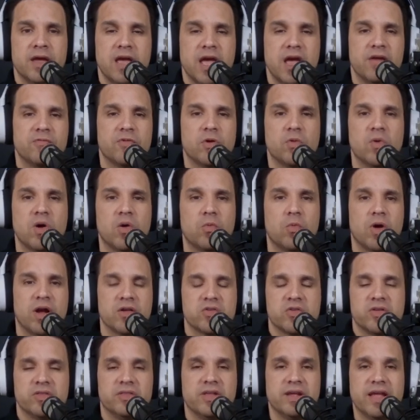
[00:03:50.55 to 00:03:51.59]
Everyone
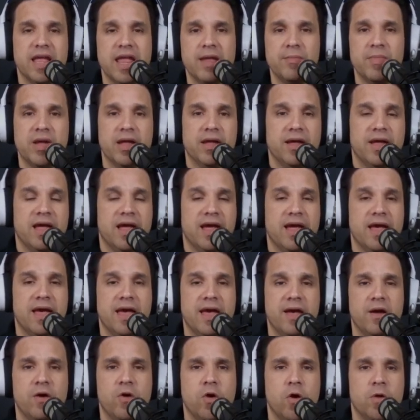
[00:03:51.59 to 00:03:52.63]
watching the game
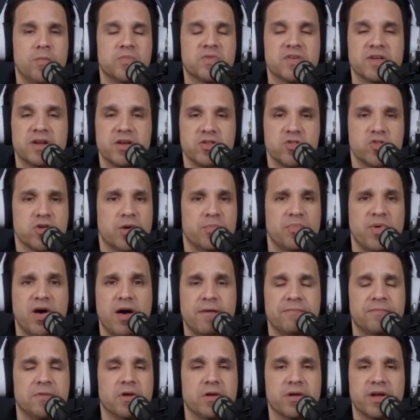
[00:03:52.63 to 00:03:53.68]
at home is going to jump
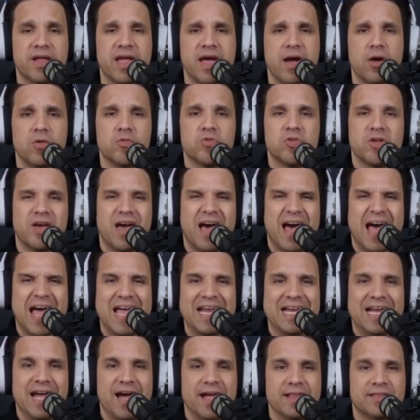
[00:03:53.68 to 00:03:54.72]
off their couch. I
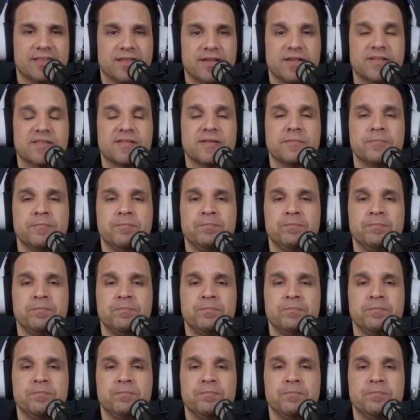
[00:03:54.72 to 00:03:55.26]
got this.